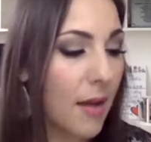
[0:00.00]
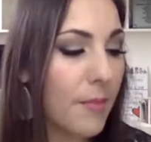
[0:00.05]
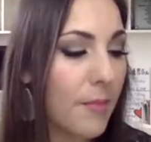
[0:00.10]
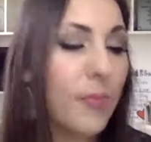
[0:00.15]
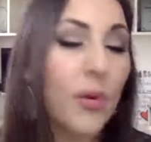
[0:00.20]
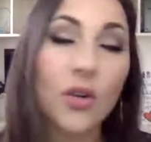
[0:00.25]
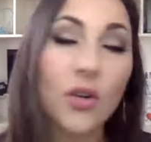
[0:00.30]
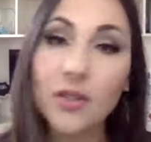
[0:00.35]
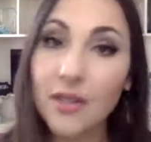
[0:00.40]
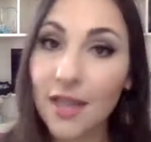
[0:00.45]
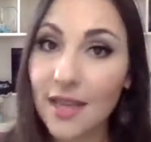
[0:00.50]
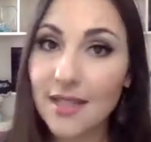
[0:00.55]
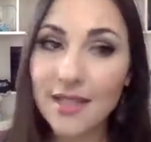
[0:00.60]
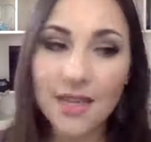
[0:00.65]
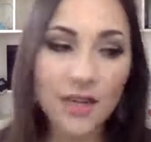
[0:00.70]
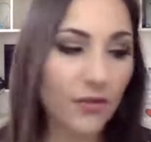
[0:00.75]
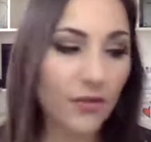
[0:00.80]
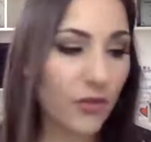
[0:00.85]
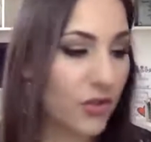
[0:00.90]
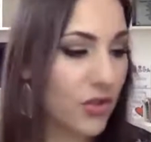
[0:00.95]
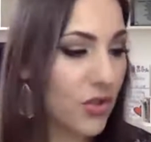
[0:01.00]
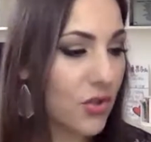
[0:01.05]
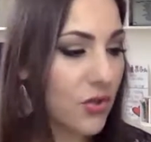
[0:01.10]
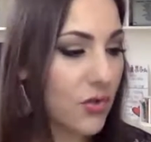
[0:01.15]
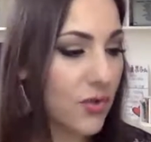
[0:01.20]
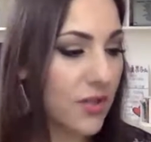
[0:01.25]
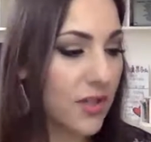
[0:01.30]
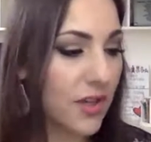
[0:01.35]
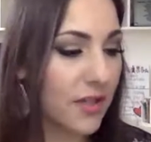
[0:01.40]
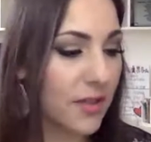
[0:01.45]
Birthdays, anniversaries,
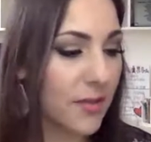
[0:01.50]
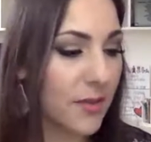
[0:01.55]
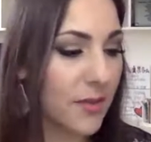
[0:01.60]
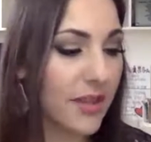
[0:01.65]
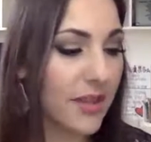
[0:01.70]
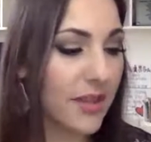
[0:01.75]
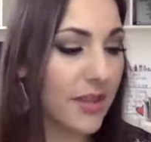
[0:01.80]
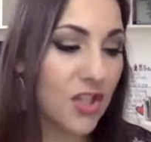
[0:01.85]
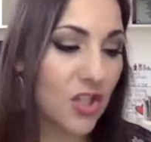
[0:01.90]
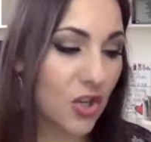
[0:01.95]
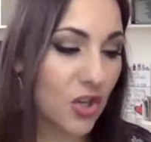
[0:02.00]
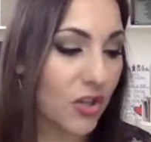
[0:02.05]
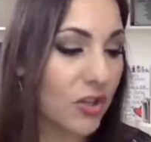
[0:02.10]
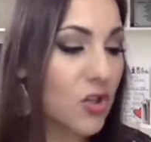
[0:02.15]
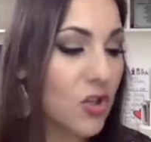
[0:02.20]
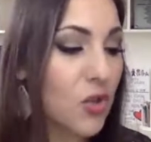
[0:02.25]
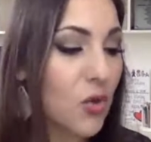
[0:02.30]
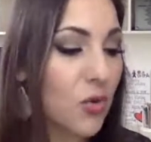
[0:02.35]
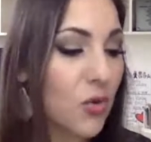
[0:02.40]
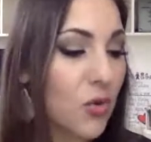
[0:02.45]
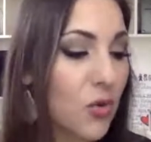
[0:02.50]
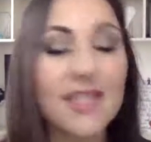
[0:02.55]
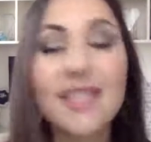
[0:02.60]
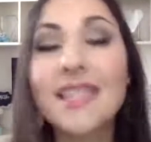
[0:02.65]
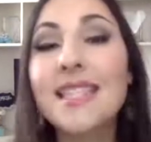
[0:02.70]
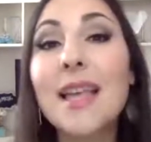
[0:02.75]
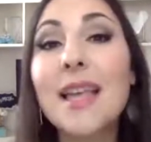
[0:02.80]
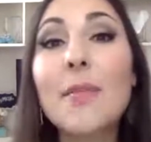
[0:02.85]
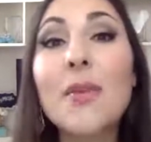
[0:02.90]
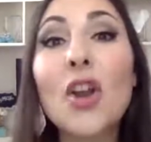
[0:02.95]
we talked about that, star consultants,
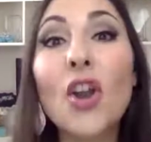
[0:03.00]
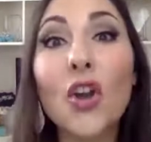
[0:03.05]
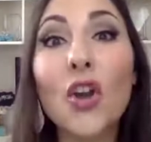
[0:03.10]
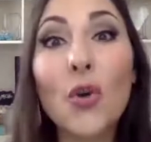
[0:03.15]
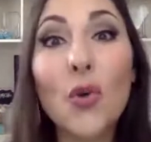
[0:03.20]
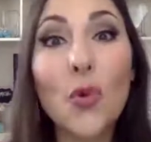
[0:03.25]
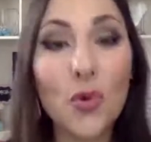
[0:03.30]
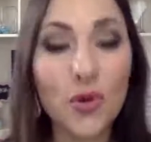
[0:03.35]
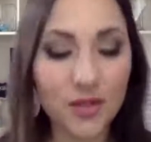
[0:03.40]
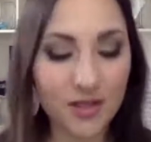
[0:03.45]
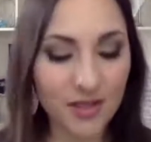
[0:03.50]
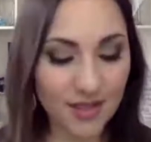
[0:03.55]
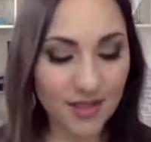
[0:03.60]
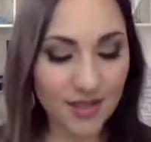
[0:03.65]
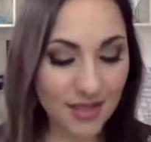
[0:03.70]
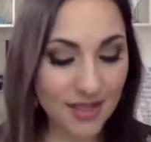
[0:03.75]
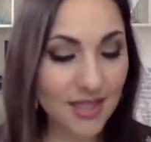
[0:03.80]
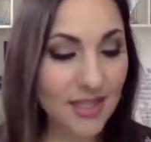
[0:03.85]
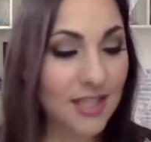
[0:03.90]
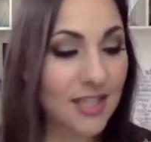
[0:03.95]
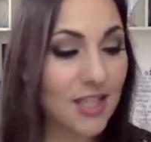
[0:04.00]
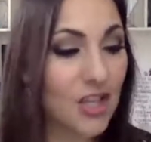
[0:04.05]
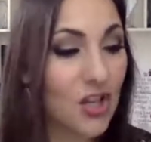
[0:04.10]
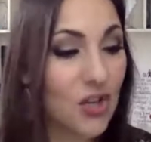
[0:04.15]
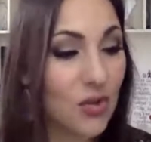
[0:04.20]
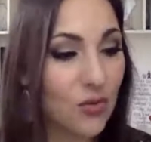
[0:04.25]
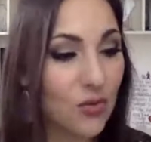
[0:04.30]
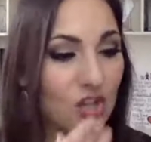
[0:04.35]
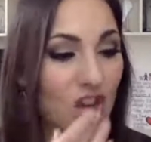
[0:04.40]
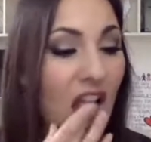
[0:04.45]
seminar courts, this is
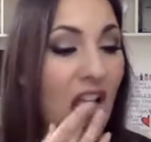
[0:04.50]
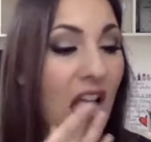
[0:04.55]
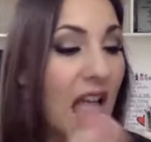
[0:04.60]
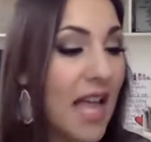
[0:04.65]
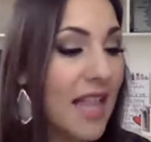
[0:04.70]
huge.